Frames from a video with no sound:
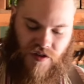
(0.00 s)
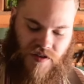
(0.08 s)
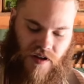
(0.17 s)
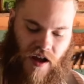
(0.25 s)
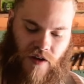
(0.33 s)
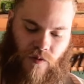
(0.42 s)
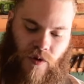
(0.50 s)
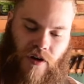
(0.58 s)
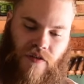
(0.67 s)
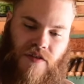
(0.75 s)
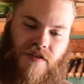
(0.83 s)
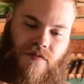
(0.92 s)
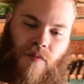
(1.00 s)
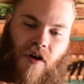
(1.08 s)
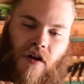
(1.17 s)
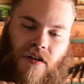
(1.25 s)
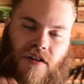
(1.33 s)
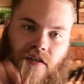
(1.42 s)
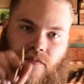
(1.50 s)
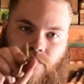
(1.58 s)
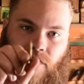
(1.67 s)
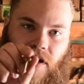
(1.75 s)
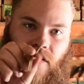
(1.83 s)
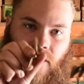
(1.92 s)
the slot where the small little
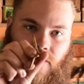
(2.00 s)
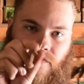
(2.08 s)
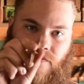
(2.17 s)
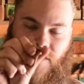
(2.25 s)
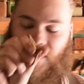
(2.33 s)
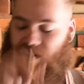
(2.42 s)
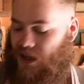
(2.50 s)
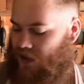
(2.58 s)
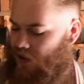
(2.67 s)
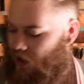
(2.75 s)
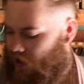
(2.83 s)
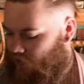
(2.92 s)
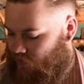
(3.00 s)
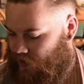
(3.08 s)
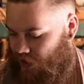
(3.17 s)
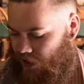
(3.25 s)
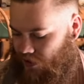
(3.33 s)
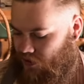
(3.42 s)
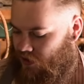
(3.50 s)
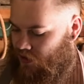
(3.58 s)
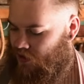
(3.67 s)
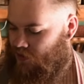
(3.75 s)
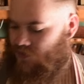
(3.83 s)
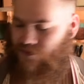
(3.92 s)
middle stick of the
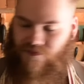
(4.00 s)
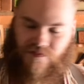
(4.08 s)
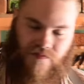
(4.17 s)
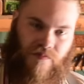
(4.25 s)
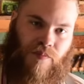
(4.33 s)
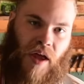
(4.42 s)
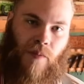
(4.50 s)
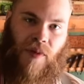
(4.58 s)
belt